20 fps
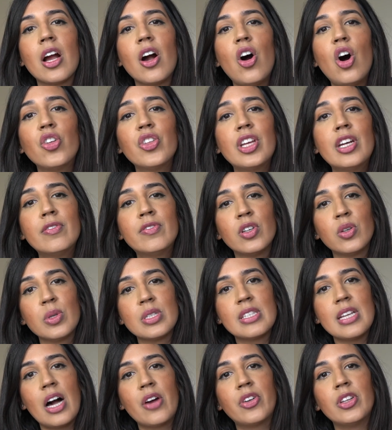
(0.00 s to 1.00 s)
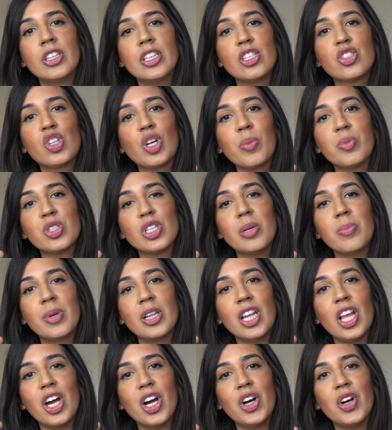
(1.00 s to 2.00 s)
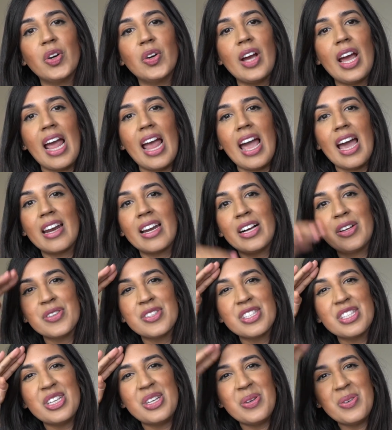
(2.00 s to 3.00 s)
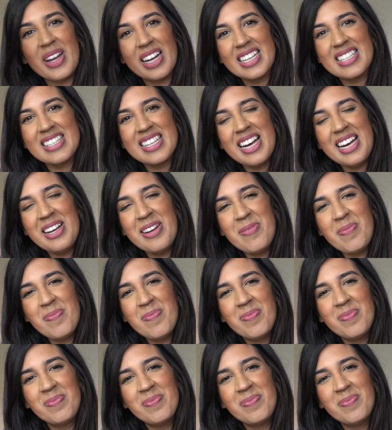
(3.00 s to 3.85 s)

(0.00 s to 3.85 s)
All the info is down in the description below, and I'll see you next time.